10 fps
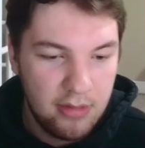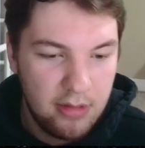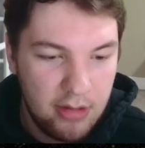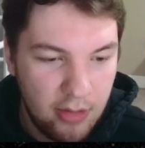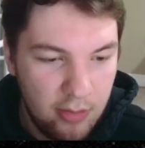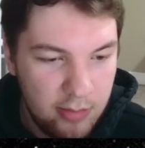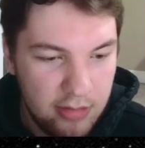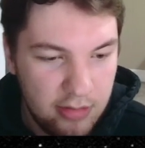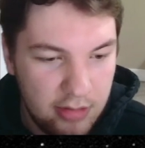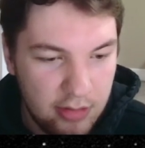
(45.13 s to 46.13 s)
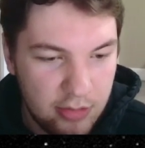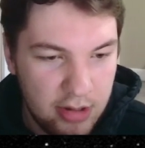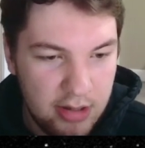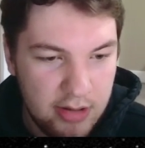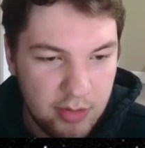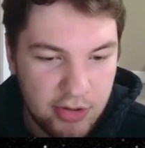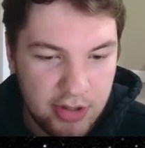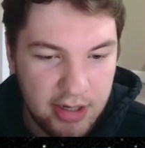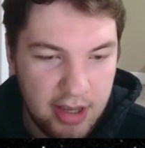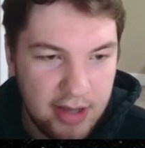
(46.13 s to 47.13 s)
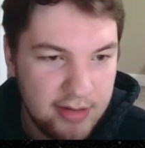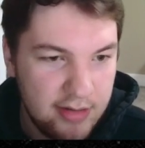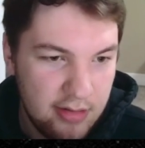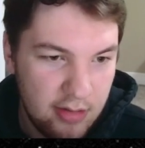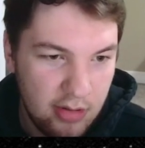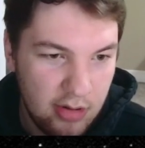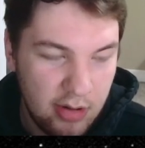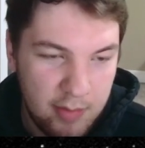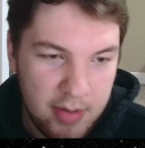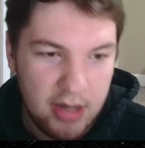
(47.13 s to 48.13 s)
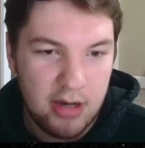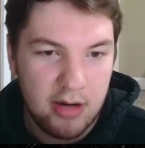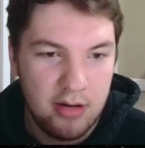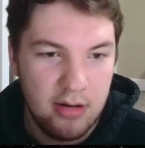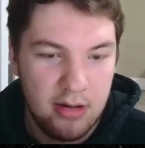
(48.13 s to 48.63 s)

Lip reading: Nope, no trade, so we're just going to castle. We're going to pin here.